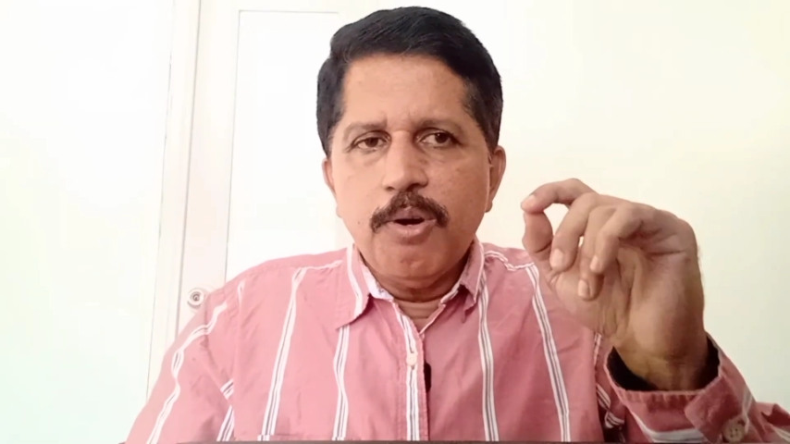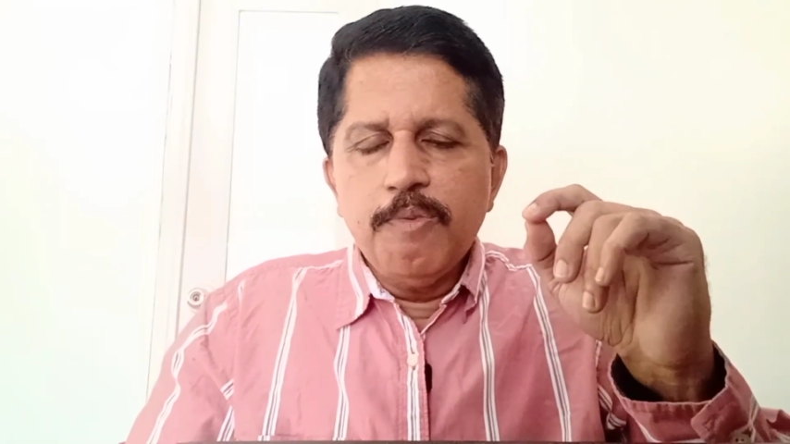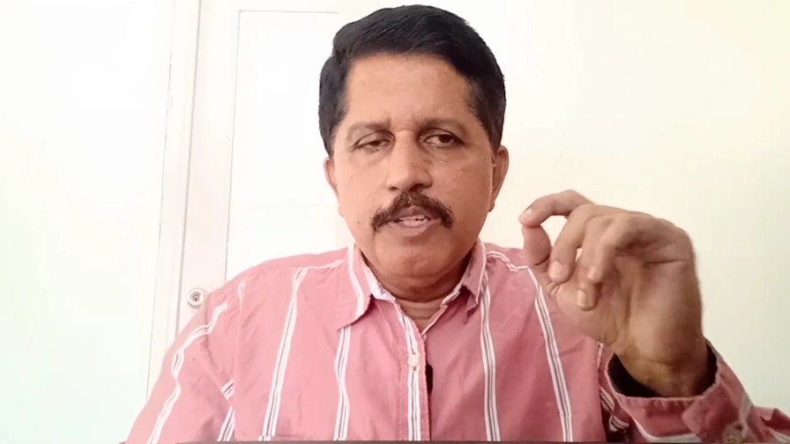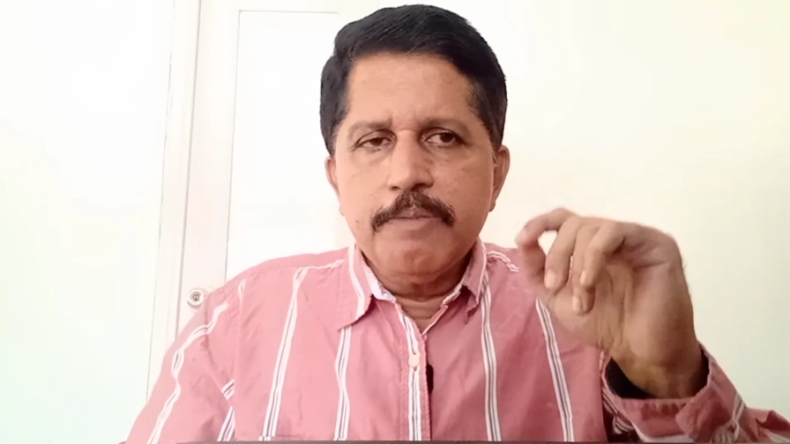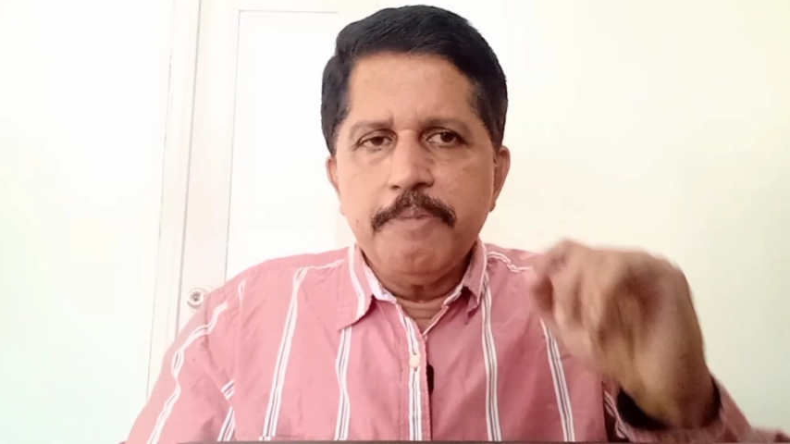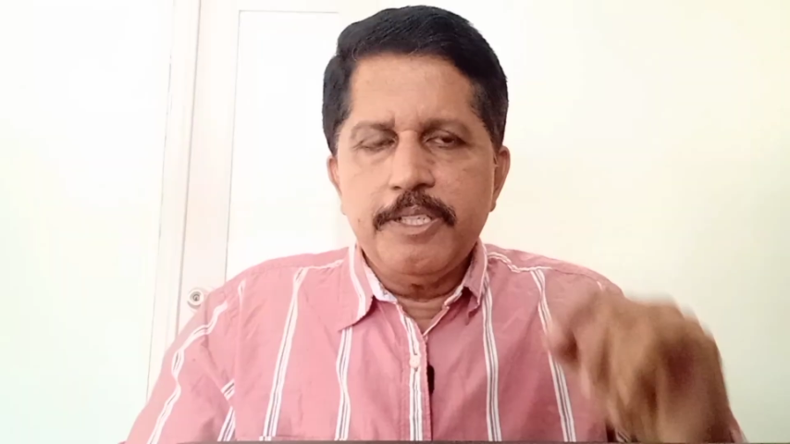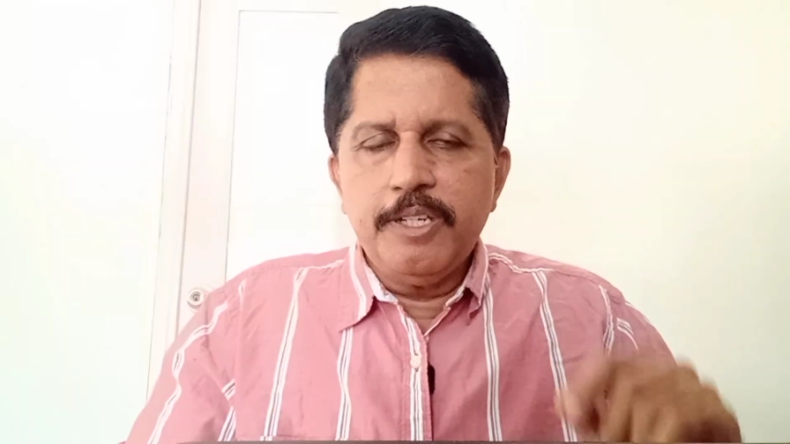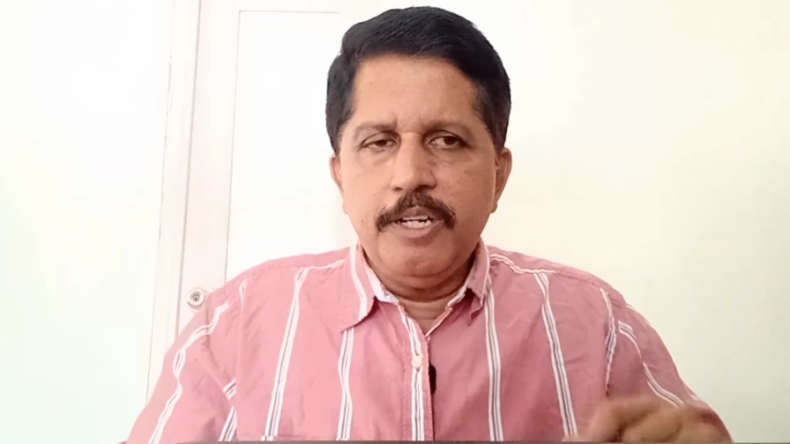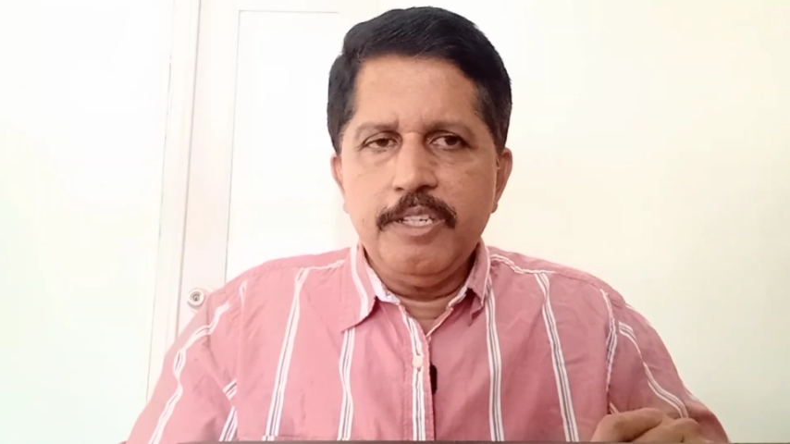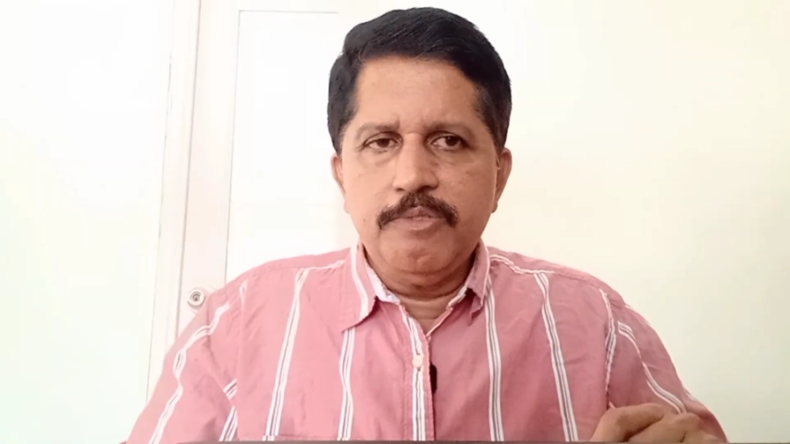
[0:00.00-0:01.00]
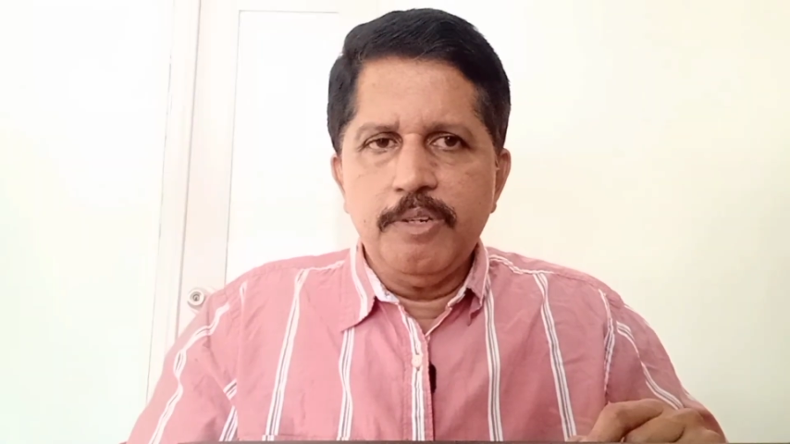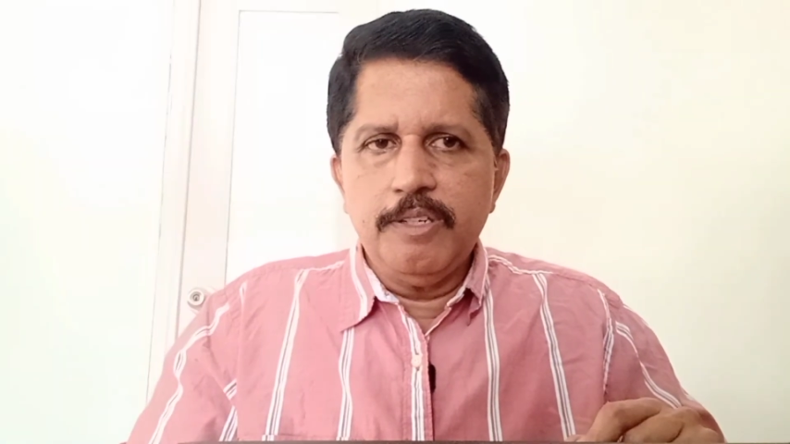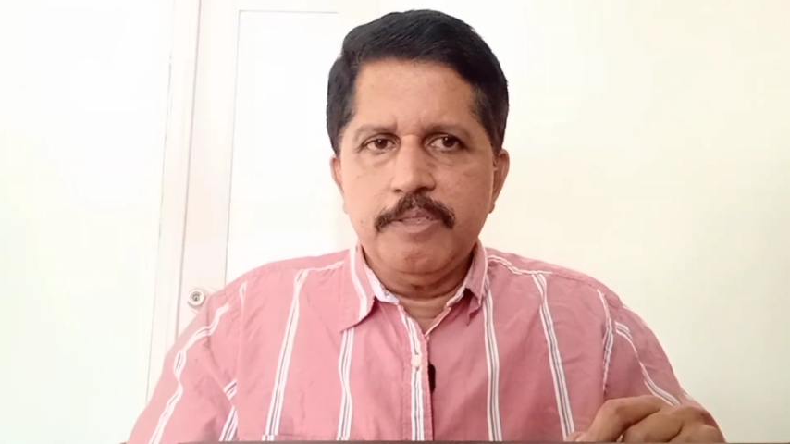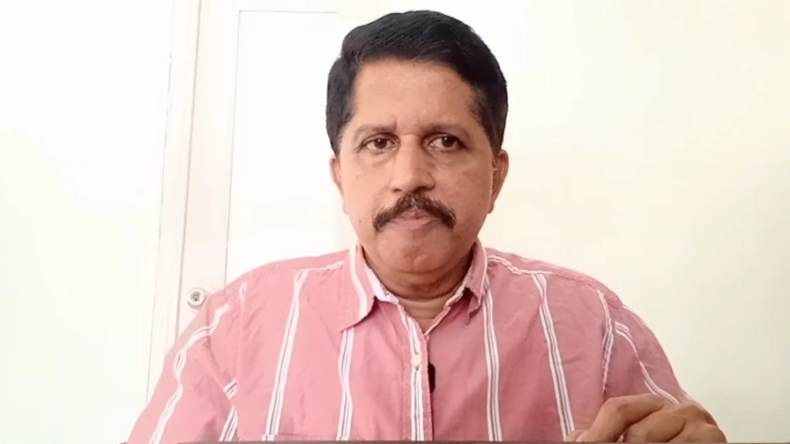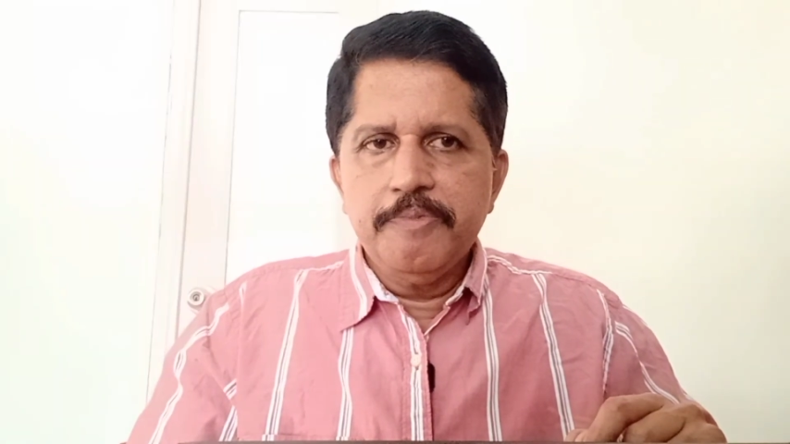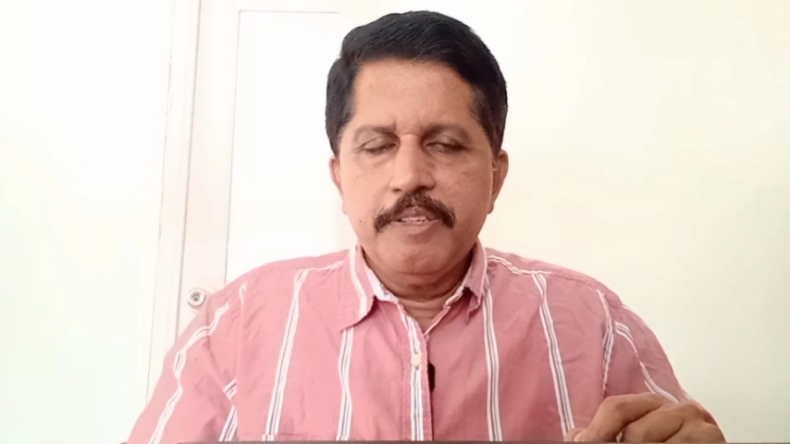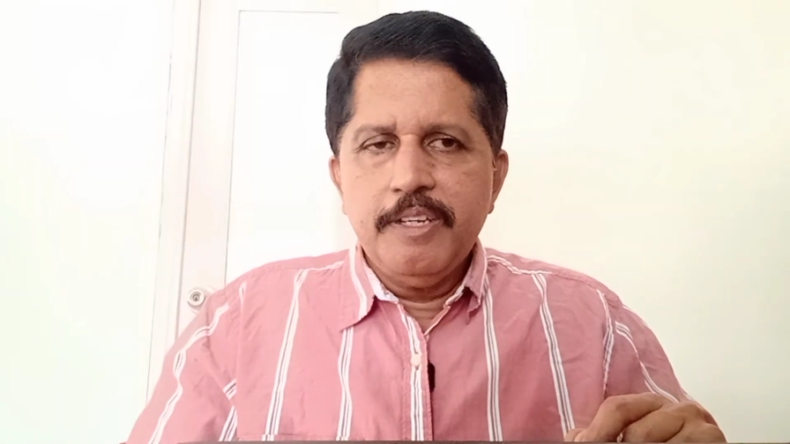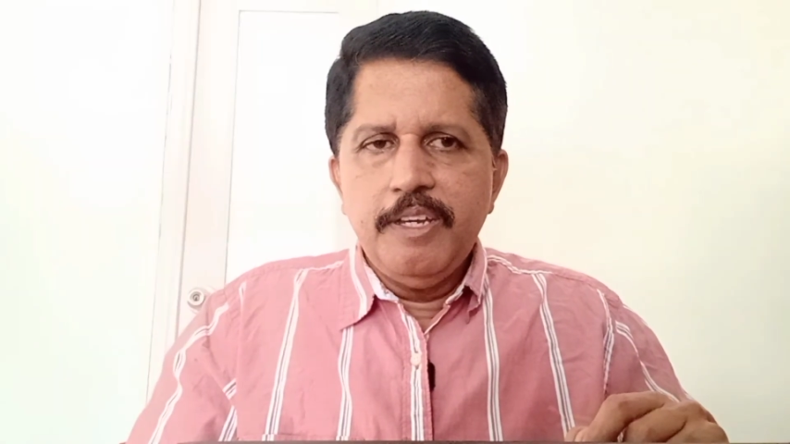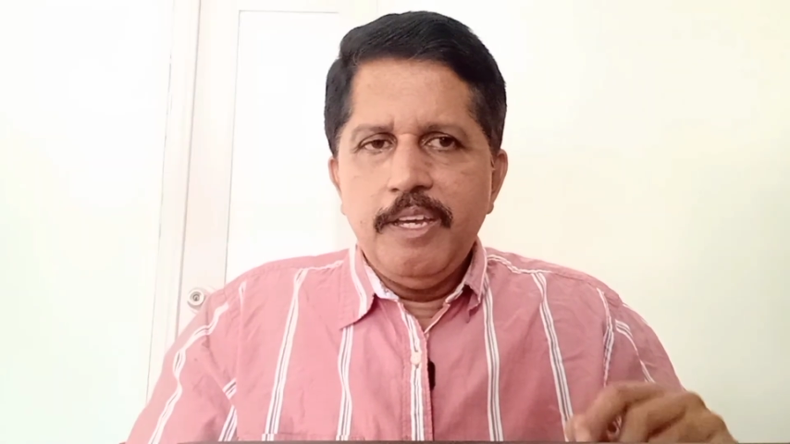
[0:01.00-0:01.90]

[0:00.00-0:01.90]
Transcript: always measured his words.